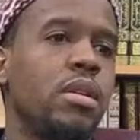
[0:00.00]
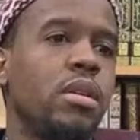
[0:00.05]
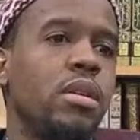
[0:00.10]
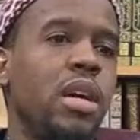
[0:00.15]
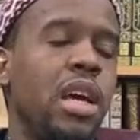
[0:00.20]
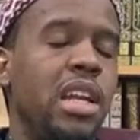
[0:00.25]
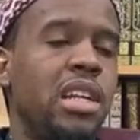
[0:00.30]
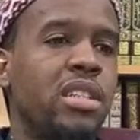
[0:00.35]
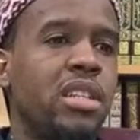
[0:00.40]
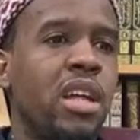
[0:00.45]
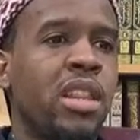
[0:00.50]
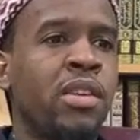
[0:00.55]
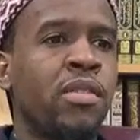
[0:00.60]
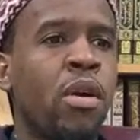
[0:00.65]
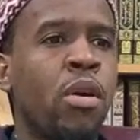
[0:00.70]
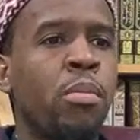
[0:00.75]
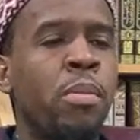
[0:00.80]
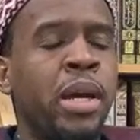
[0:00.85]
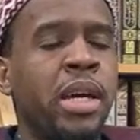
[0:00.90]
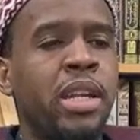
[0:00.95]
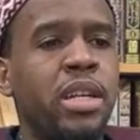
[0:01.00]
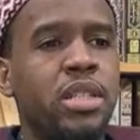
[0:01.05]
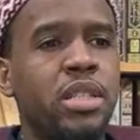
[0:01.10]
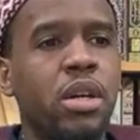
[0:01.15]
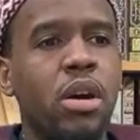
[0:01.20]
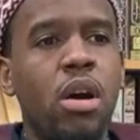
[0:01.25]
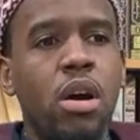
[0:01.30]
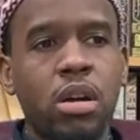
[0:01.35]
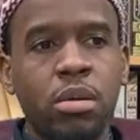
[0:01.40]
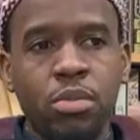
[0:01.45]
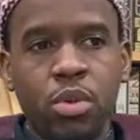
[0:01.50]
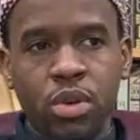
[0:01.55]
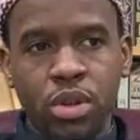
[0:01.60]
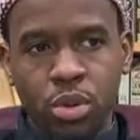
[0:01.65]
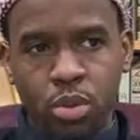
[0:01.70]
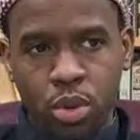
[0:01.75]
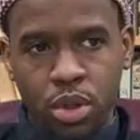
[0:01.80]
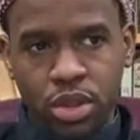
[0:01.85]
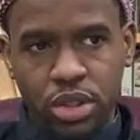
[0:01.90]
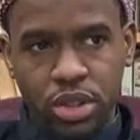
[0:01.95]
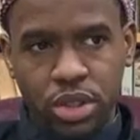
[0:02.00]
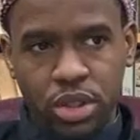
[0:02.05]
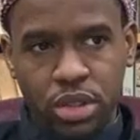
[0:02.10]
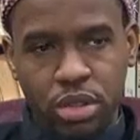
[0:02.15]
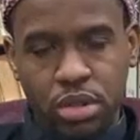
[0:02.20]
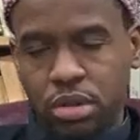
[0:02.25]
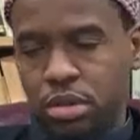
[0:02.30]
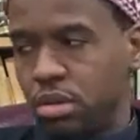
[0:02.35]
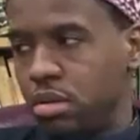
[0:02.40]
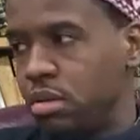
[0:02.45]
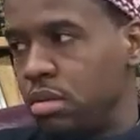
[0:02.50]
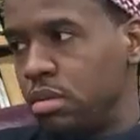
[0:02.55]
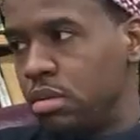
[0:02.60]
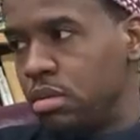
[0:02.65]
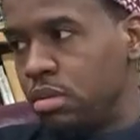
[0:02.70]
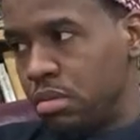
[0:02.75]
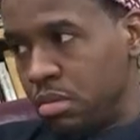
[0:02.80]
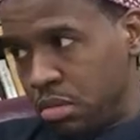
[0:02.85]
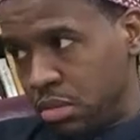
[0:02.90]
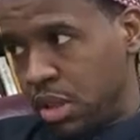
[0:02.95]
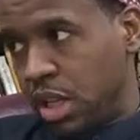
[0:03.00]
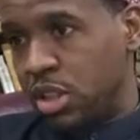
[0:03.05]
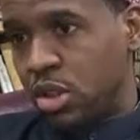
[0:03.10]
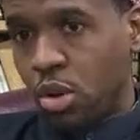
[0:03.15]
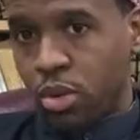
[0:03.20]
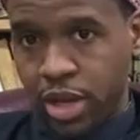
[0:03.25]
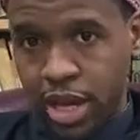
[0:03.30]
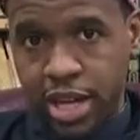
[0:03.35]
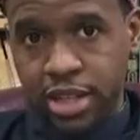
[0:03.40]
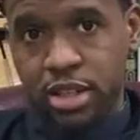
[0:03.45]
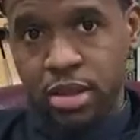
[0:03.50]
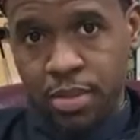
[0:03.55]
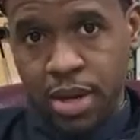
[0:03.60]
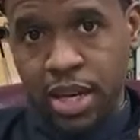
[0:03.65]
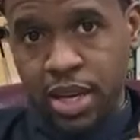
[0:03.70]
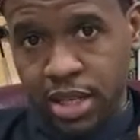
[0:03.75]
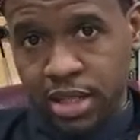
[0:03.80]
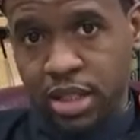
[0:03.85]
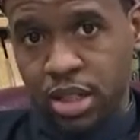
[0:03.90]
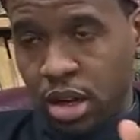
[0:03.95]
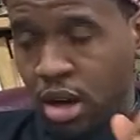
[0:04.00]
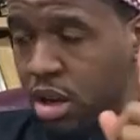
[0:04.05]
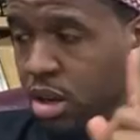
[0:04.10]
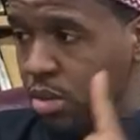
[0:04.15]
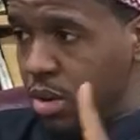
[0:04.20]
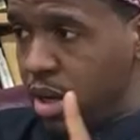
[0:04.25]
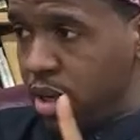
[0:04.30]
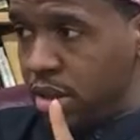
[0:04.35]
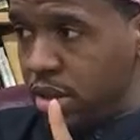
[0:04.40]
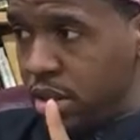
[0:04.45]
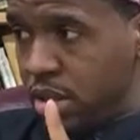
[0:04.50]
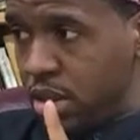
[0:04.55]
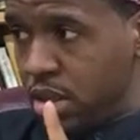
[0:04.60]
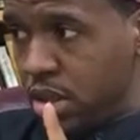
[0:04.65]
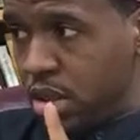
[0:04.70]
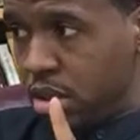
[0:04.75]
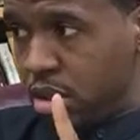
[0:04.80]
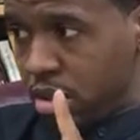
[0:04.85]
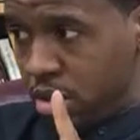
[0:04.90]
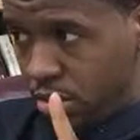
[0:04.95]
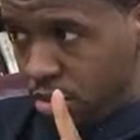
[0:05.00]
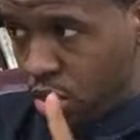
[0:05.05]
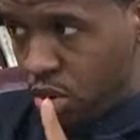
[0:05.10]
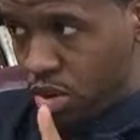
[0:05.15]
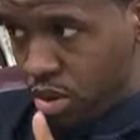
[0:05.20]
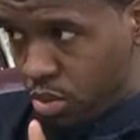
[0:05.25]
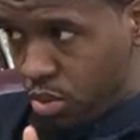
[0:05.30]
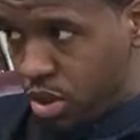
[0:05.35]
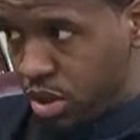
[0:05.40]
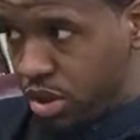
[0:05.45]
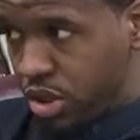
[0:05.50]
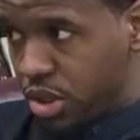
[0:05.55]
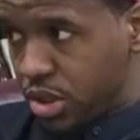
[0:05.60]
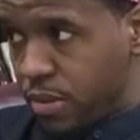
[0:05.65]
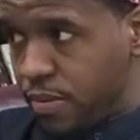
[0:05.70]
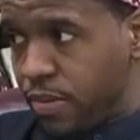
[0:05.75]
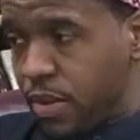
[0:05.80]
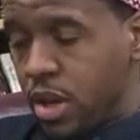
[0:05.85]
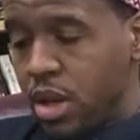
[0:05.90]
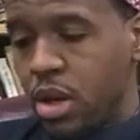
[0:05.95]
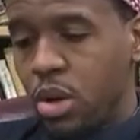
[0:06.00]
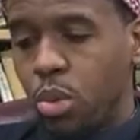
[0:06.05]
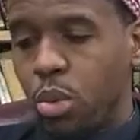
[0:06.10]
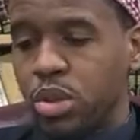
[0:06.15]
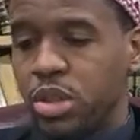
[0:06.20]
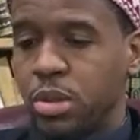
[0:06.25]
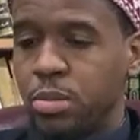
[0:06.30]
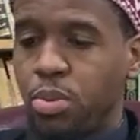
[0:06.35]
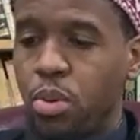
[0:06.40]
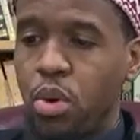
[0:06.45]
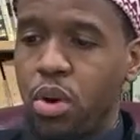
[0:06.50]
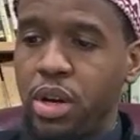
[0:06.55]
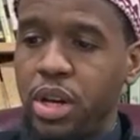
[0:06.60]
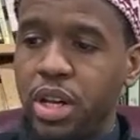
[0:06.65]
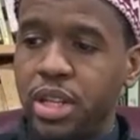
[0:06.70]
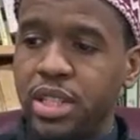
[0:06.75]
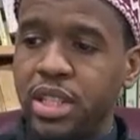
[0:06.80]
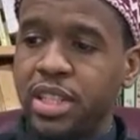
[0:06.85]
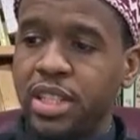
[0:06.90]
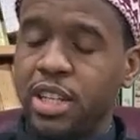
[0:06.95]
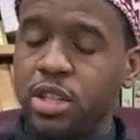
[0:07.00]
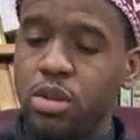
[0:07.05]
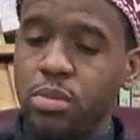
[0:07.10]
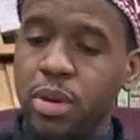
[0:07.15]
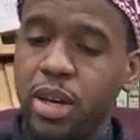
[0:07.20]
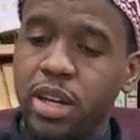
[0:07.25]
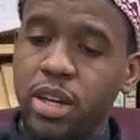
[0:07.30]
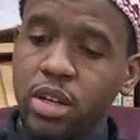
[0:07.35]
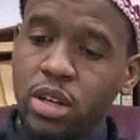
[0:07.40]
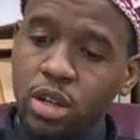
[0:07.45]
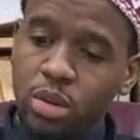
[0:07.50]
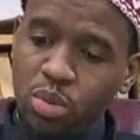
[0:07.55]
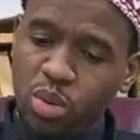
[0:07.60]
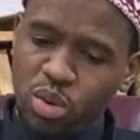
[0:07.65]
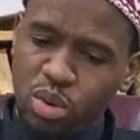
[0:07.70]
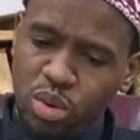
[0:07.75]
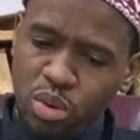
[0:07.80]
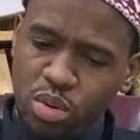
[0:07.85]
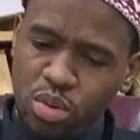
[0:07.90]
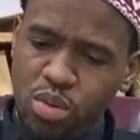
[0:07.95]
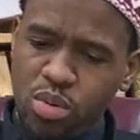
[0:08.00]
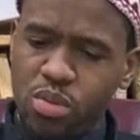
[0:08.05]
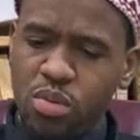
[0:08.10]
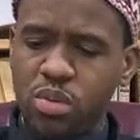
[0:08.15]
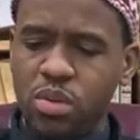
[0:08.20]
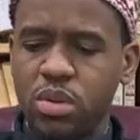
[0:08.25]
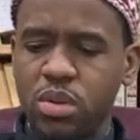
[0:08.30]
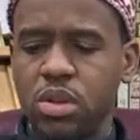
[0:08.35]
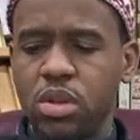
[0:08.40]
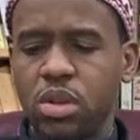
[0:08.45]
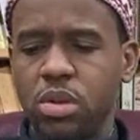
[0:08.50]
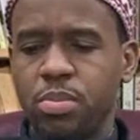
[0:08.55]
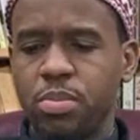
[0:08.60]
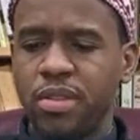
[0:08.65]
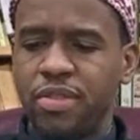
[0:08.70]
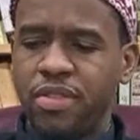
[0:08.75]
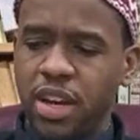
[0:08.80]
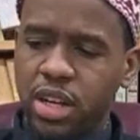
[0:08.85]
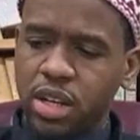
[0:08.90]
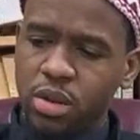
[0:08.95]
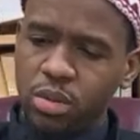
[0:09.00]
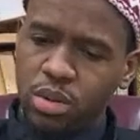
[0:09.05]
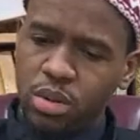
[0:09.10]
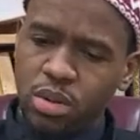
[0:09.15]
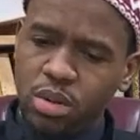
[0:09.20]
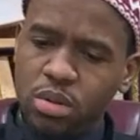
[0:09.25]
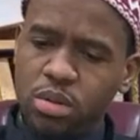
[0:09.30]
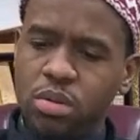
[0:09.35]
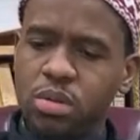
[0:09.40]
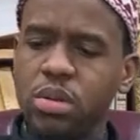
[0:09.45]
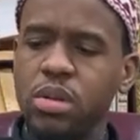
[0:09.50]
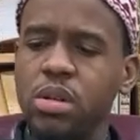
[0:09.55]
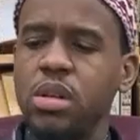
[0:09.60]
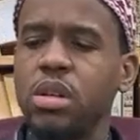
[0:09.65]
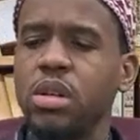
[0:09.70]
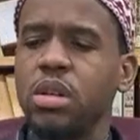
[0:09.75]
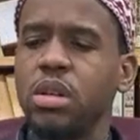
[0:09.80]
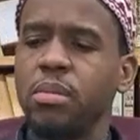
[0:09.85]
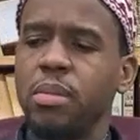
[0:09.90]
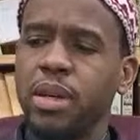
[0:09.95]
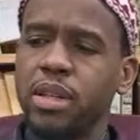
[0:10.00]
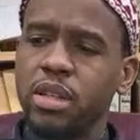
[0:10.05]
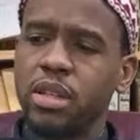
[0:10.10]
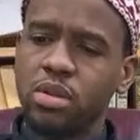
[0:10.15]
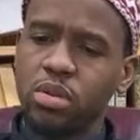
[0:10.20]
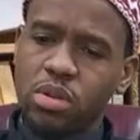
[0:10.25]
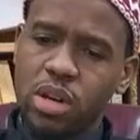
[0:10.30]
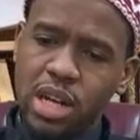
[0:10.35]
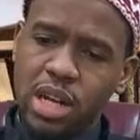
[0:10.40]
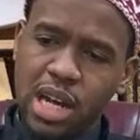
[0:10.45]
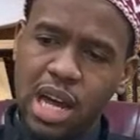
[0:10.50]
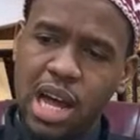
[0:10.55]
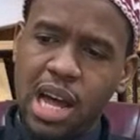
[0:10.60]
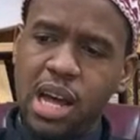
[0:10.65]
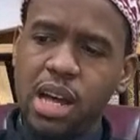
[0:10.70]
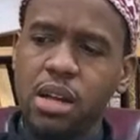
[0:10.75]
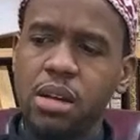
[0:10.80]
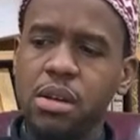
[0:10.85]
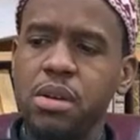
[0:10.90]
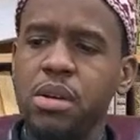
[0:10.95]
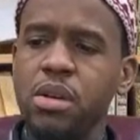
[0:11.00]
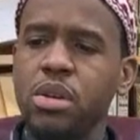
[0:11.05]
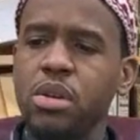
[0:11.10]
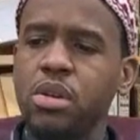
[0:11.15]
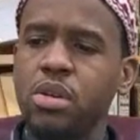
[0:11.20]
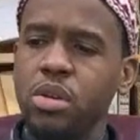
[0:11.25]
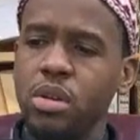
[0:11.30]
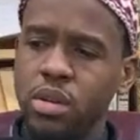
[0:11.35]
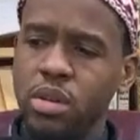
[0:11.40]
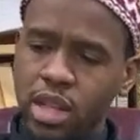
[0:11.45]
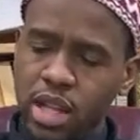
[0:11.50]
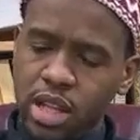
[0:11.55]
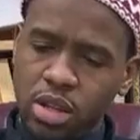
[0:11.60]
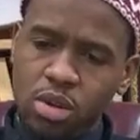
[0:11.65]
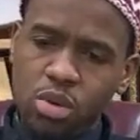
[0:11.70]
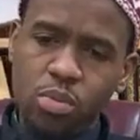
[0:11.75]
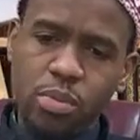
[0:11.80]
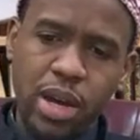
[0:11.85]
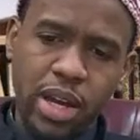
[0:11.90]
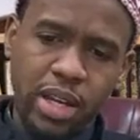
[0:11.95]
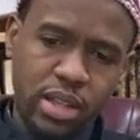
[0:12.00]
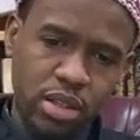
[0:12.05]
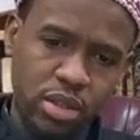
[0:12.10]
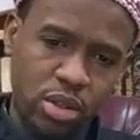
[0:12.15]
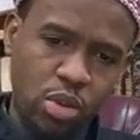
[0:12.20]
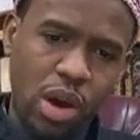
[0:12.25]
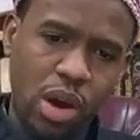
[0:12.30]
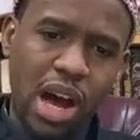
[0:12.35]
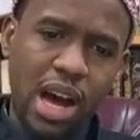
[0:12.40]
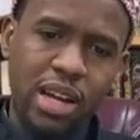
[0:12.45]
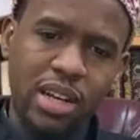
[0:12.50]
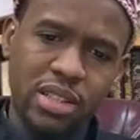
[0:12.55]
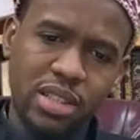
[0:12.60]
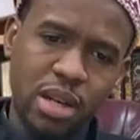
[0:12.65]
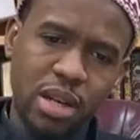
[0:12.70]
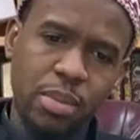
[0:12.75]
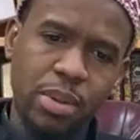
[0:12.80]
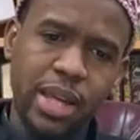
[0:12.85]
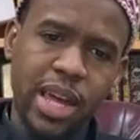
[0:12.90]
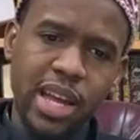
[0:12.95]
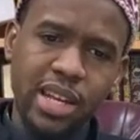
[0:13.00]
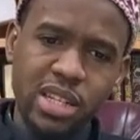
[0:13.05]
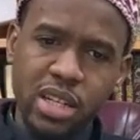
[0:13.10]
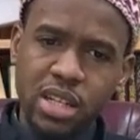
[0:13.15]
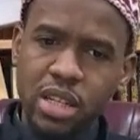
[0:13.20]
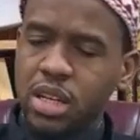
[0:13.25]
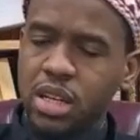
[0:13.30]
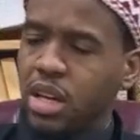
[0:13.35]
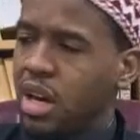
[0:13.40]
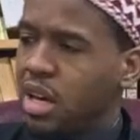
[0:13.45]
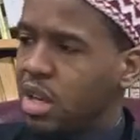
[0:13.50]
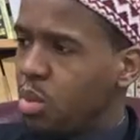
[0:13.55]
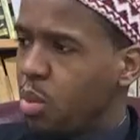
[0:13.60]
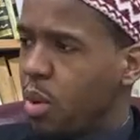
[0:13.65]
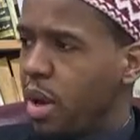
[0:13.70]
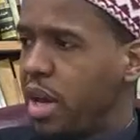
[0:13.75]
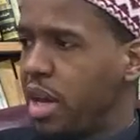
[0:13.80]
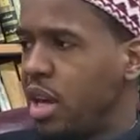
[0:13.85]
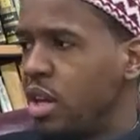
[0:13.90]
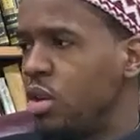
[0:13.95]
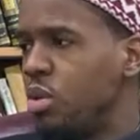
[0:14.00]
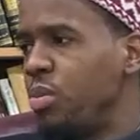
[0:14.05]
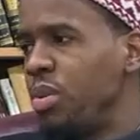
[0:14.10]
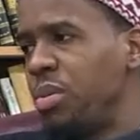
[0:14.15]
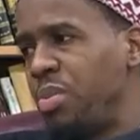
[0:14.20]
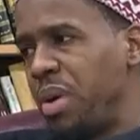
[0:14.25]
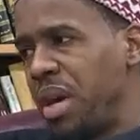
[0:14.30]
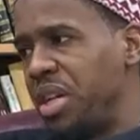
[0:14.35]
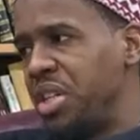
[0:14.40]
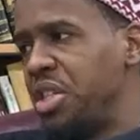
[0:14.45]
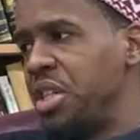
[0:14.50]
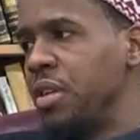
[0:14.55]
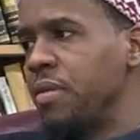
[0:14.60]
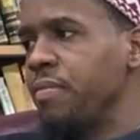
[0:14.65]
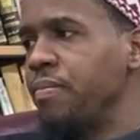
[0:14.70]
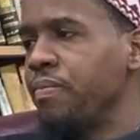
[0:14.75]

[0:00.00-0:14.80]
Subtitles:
And there's nothing wrong with making istikhara more than once. That's okay to make istikhara what? More than once. What's important is that you make a good wudu, perfect your wudu, you make the 2 rak'ah, and then you make the dua and the supplication. You wait and you be patient.